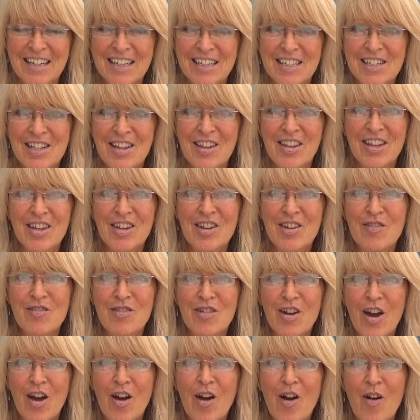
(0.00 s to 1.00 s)
So then you
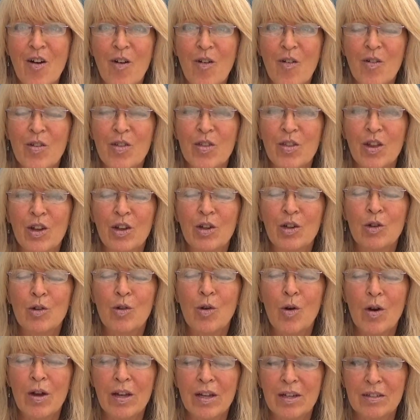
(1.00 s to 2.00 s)
know the
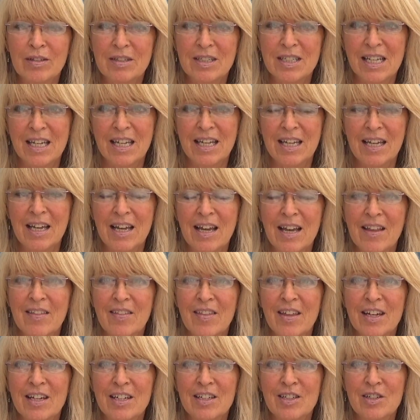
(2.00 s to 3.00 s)
loyalty
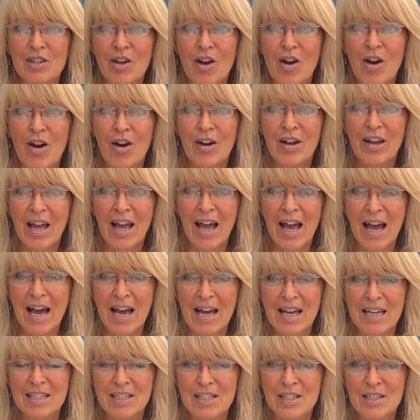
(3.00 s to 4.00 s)
that a dog
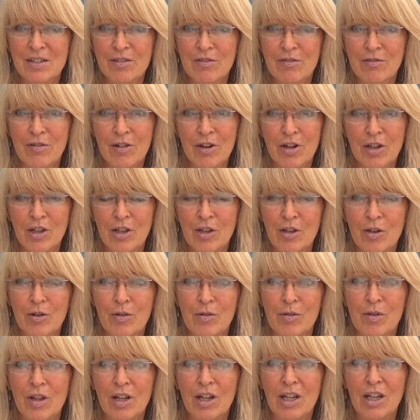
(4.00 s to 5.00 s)
has for
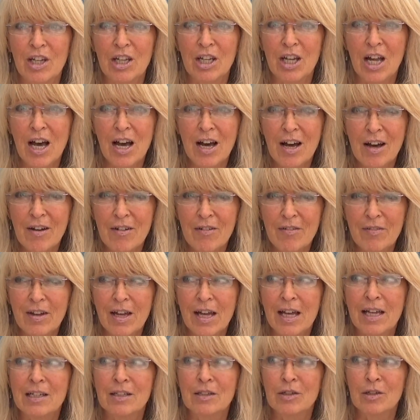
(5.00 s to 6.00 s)
you, the love
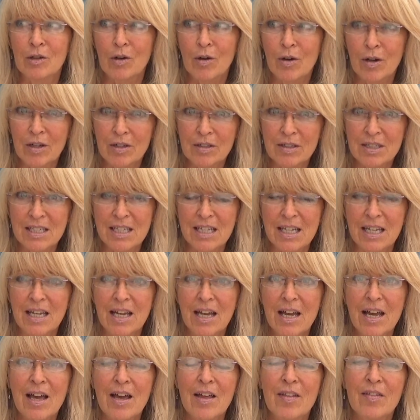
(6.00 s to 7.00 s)
and loyalty
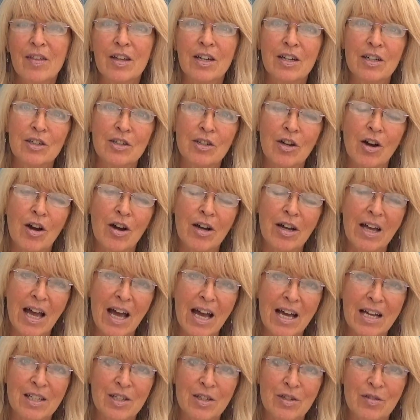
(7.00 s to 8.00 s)
that a dog
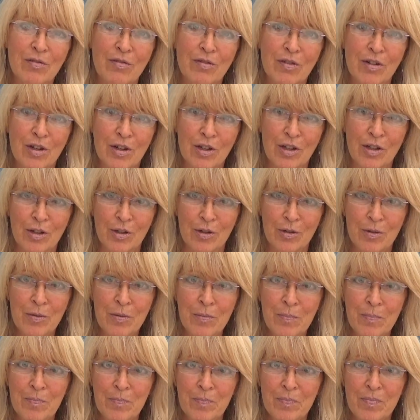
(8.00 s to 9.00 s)
has for
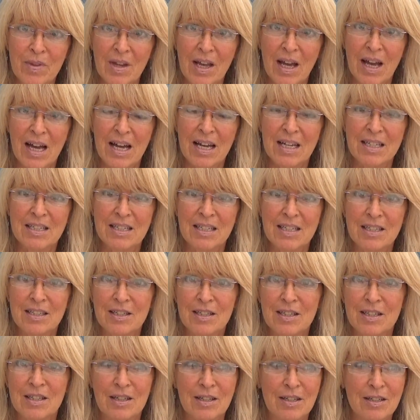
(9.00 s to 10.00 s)
you as
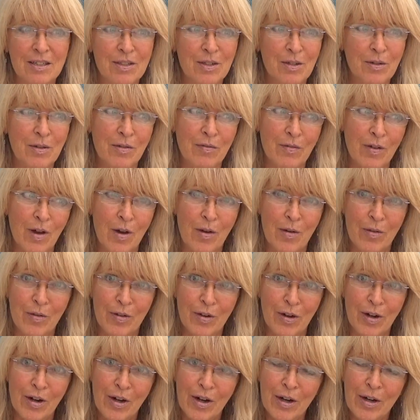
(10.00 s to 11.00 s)
its sort of
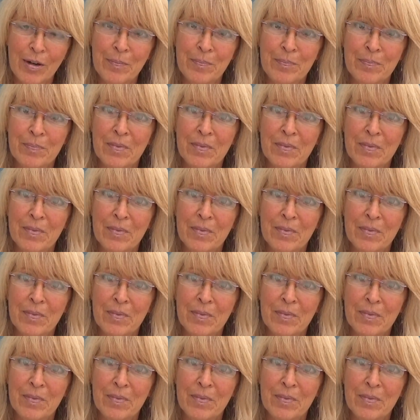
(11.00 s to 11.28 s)
owner.